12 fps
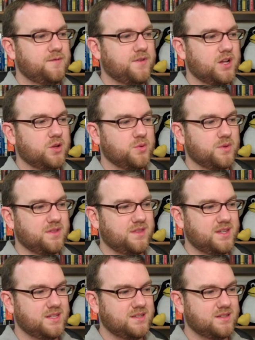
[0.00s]
follow
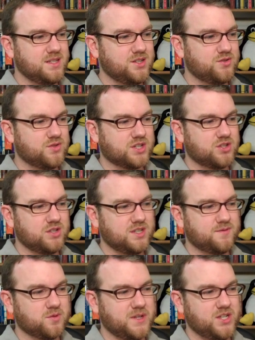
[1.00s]
this instructional
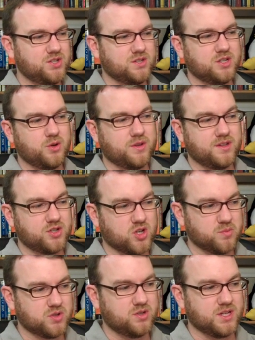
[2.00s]
information, go to the
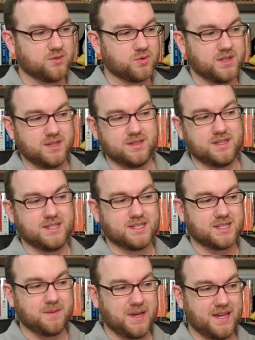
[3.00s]
terminal and run
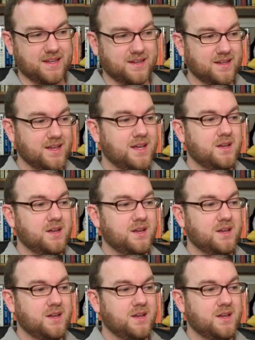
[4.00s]
this command.